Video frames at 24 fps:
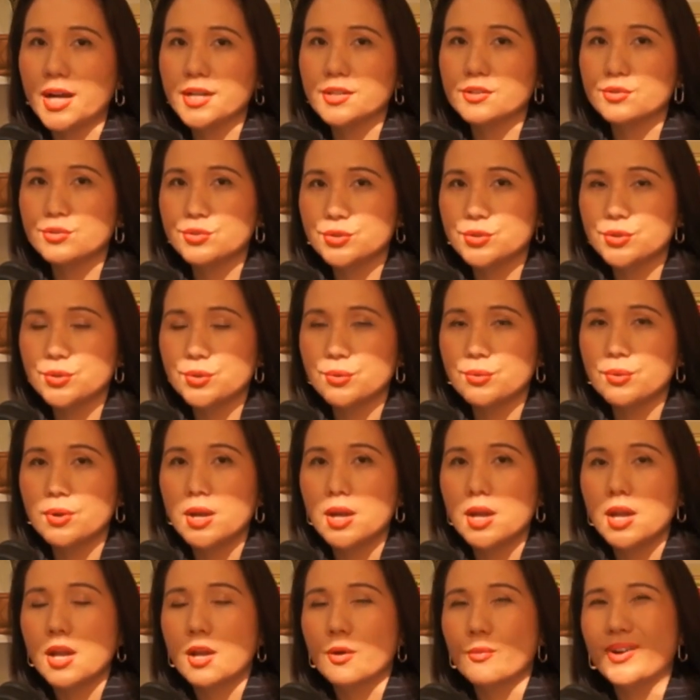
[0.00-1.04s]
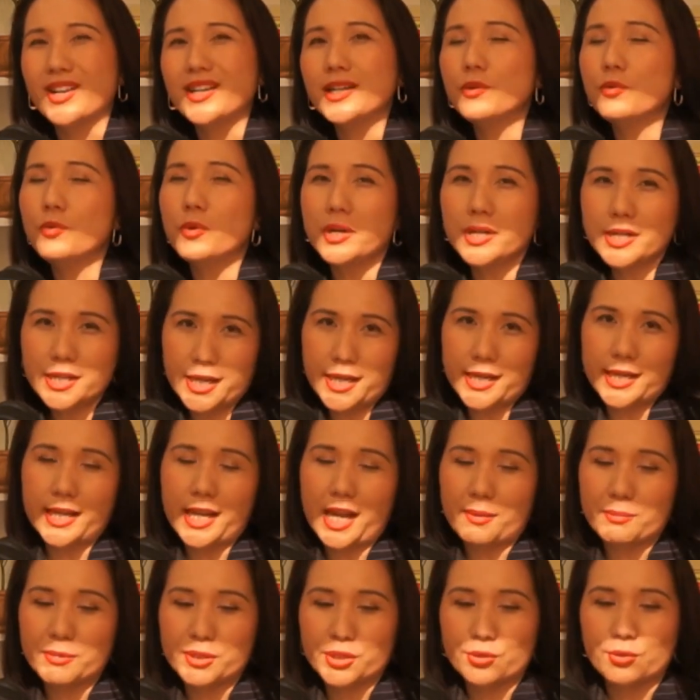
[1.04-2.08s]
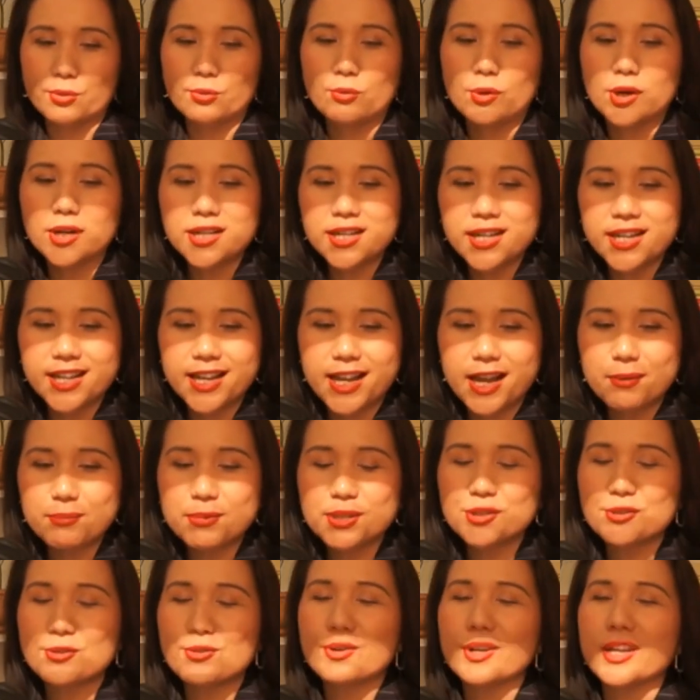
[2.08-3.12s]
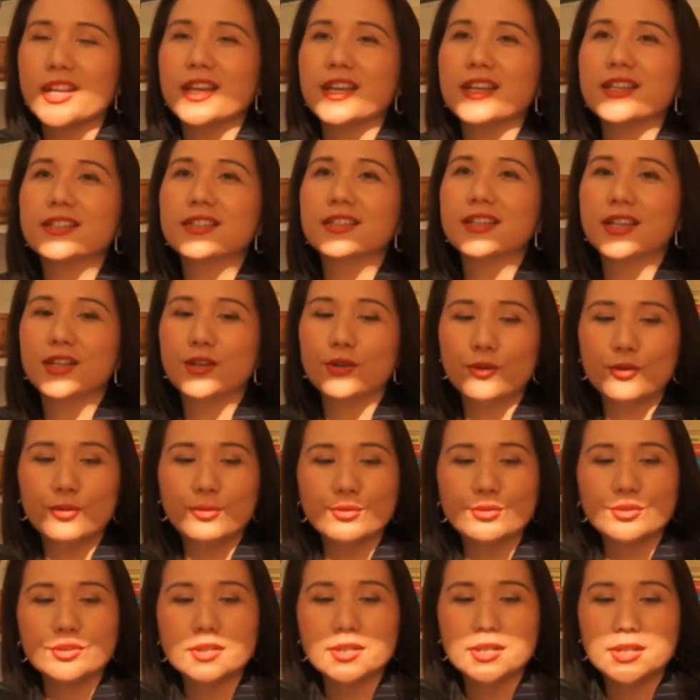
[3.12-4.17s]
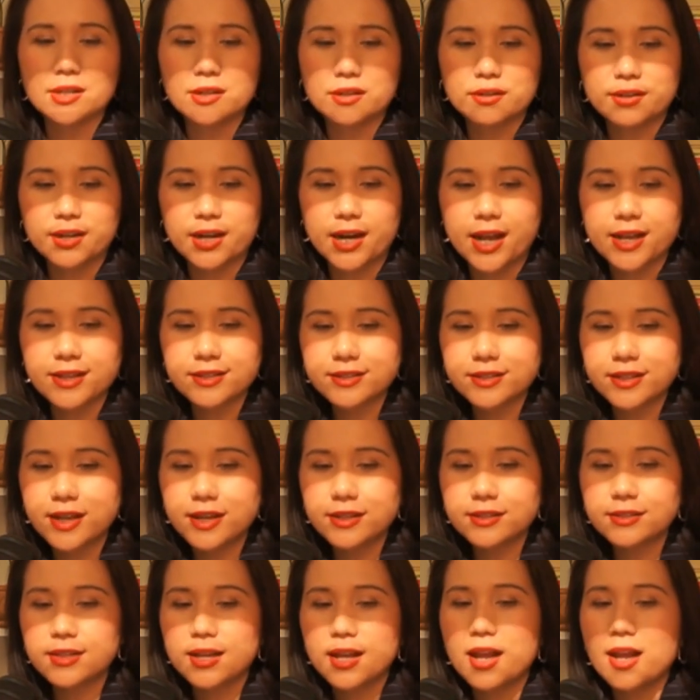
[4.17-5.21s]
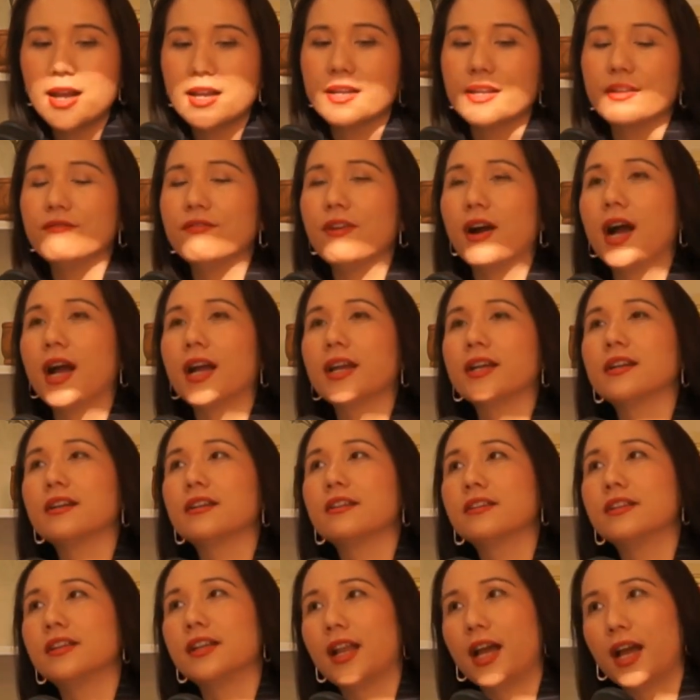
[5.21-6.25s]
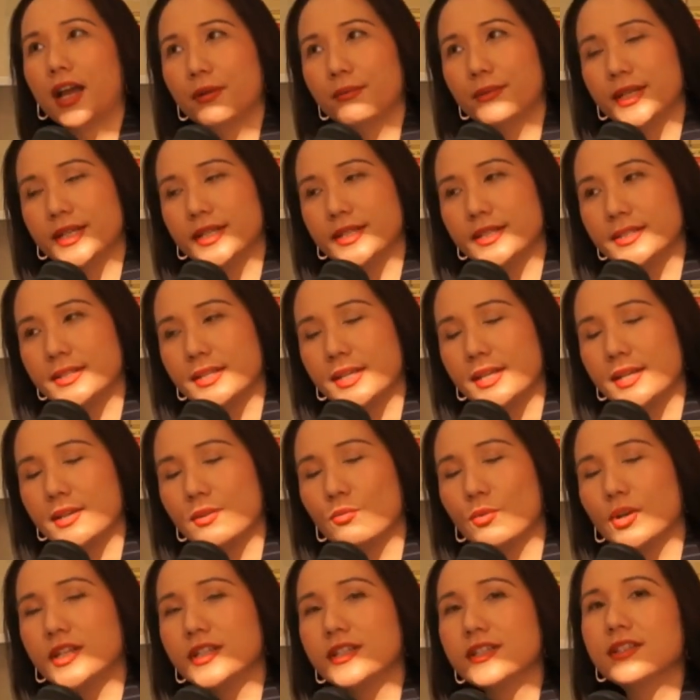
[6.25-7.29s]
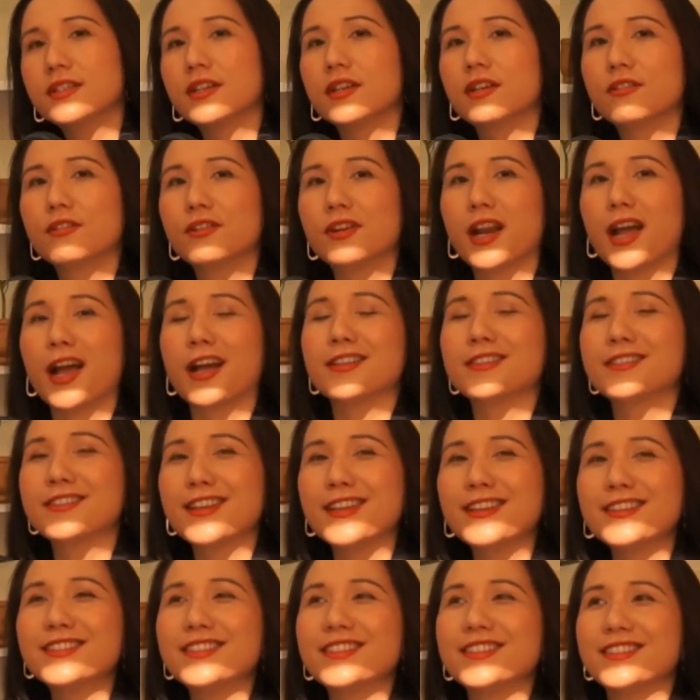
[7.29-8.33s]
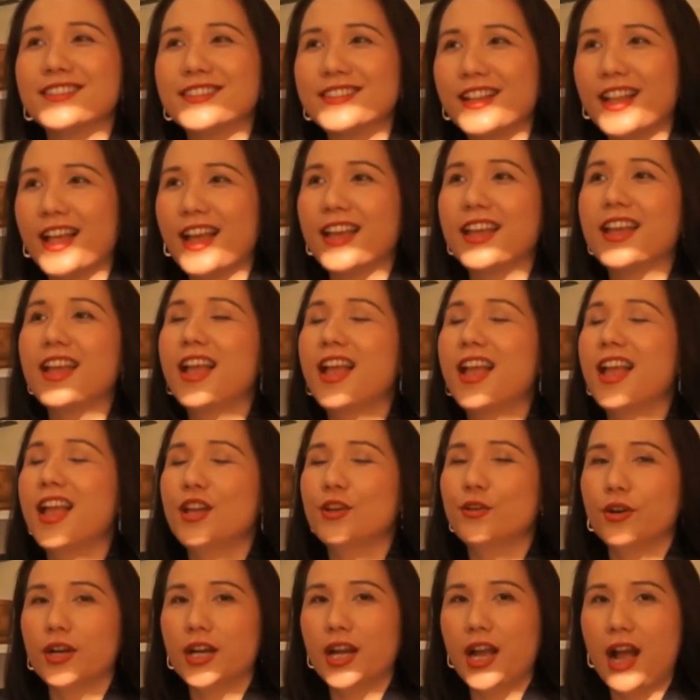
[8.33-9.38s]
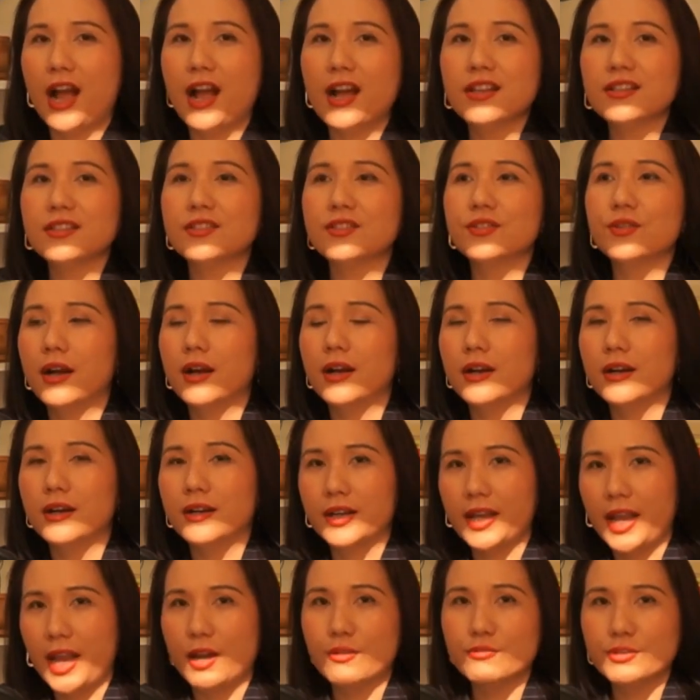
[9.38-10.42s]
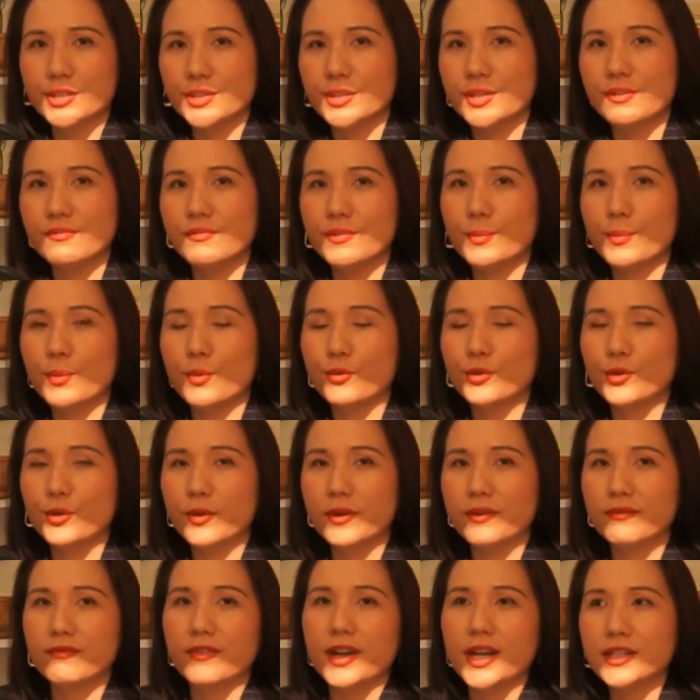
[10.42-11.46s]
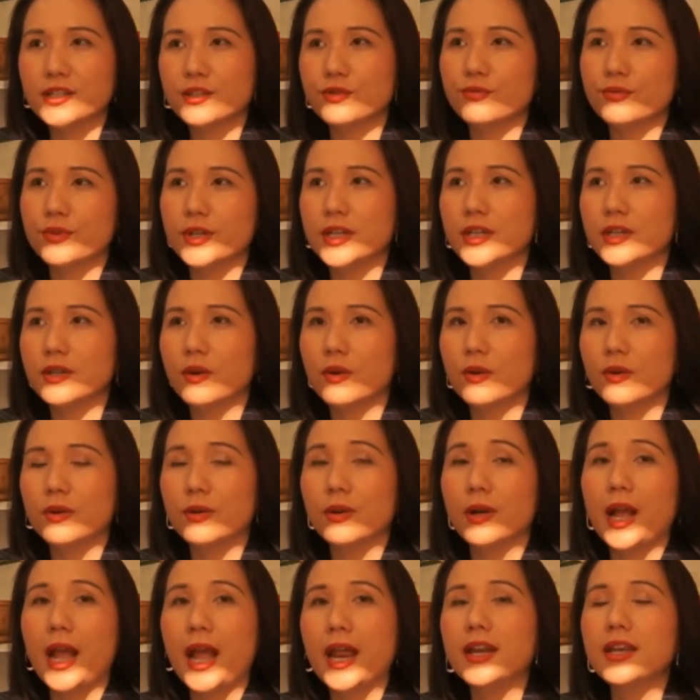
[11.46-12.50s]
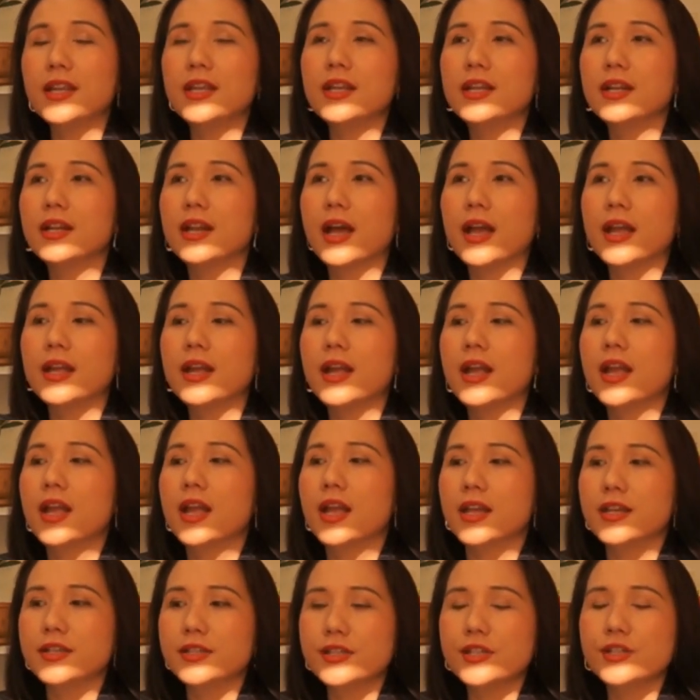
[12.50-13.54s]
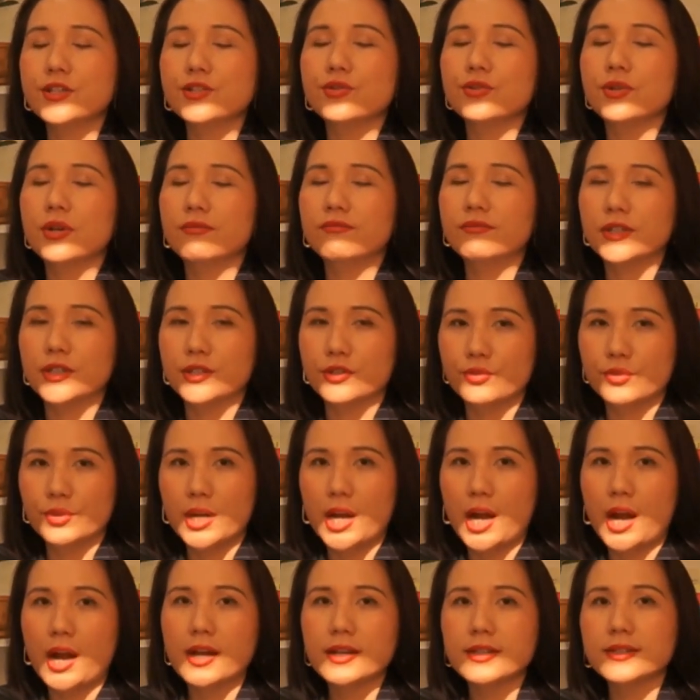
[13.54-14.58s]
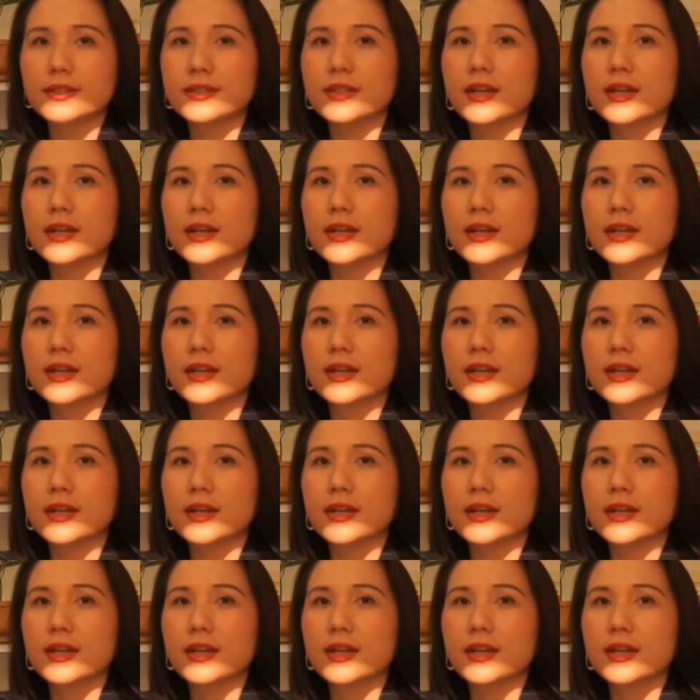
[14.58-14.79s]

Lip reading: to 2. What is working capital? Working capital is equal to current asset divide current liability. What is current assets? It's like your cash, your account receivable, your inventory, or any like easy to convert to cash